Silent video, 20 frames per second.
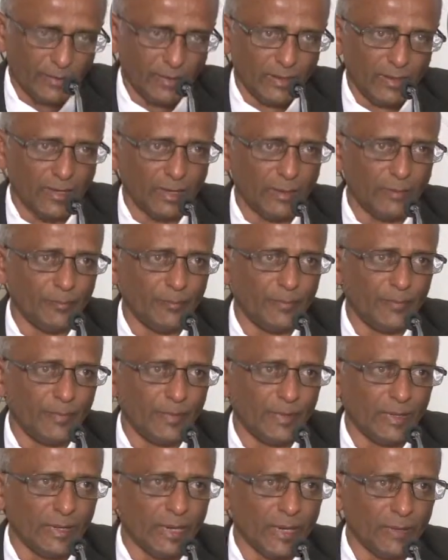And
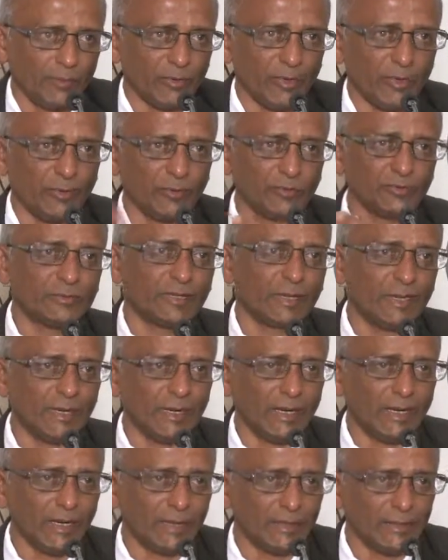when you answer,
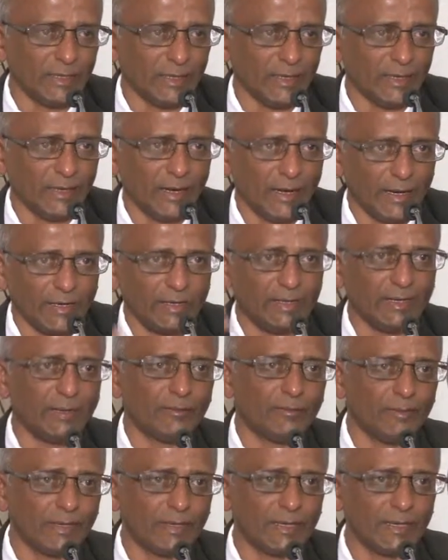the idea
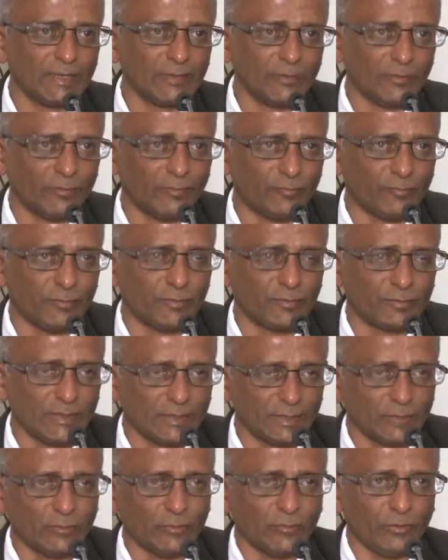of the tax, of course,
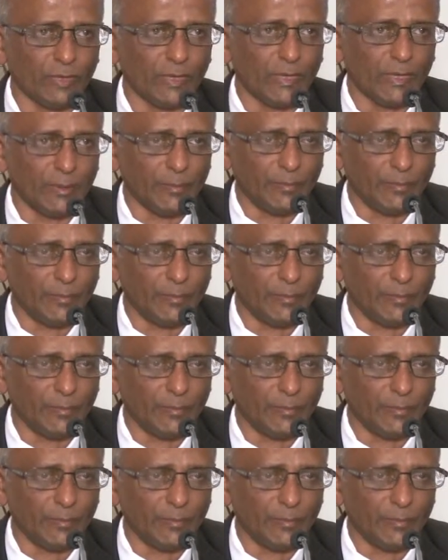is to